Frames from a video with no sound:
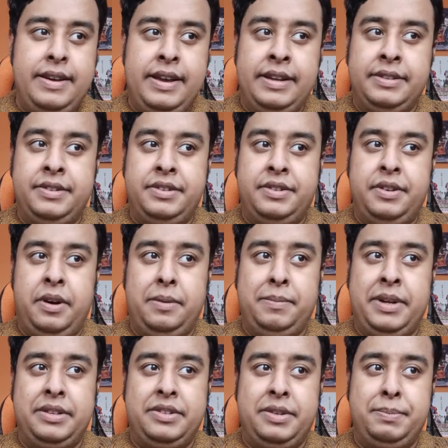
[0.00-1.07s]
It's not
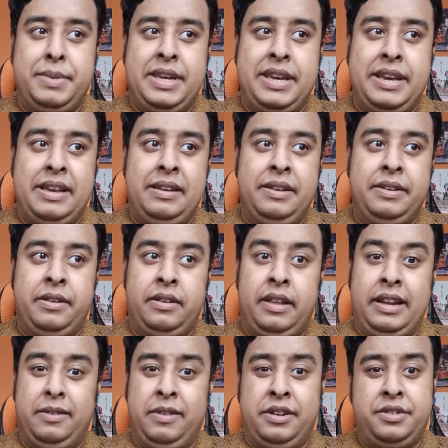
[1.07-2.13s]
meant to be, you know,
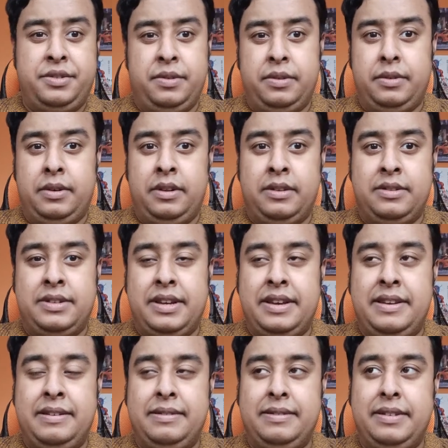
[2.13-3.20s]
like restaurant
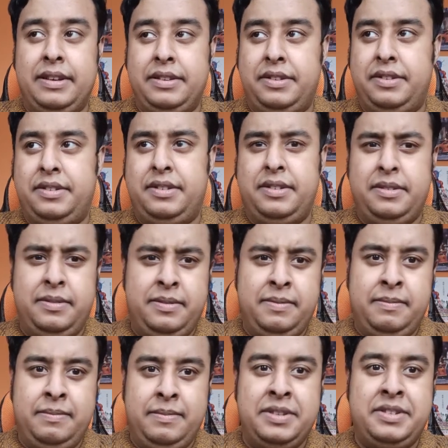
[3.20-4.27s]
quality. It's
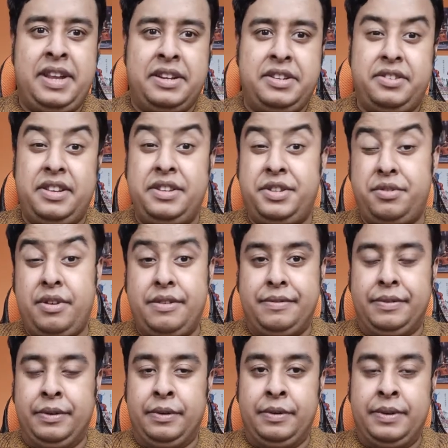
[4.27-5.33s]
essentially
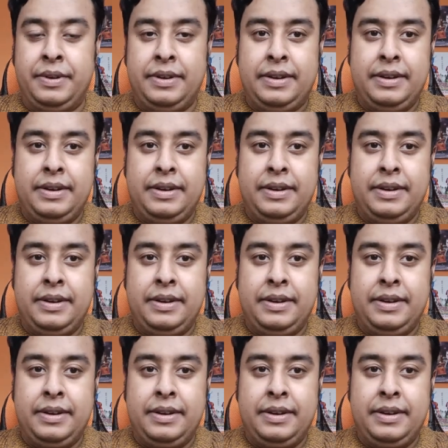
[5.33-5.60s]
street food.